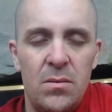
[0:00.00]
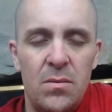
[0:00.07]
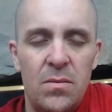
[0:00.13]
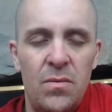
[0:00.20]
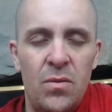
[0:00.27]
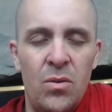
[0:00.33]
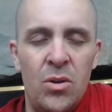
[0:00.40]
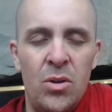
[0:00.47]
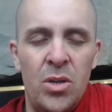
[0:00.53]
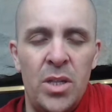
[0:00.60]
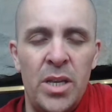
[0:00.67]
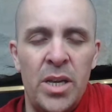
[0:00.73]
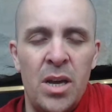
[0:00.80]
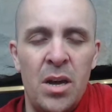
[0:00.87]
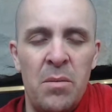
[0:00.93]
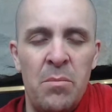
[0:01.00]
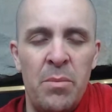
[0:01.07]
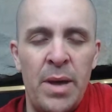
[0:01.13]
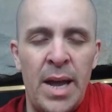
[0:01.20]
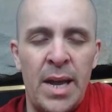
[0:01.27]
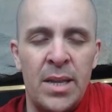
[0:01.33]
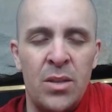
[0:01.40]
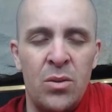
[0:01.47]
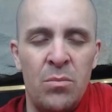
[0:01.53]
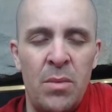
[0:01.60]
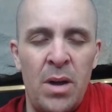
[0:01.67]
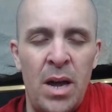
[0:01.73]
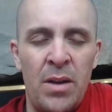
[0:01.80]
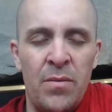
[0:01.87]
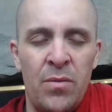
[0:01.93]
Fully come back to
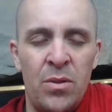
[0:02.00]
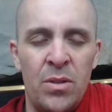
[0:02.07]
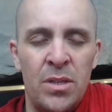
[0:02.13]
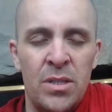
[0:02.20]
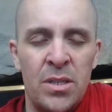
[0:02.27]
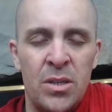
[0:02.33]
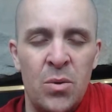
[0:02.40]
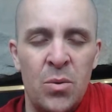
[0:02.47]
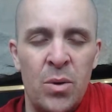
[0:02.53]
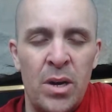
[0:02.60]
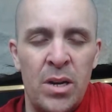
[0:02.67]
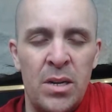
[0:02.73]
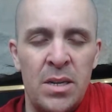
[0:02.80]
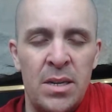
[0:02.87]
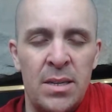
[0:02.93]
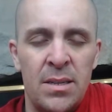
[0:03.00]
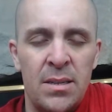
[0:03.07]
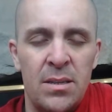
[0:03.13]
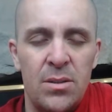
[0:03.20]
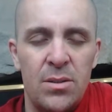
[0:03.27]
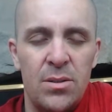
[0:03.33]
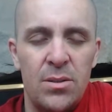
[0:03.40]
mindfulness and awareness.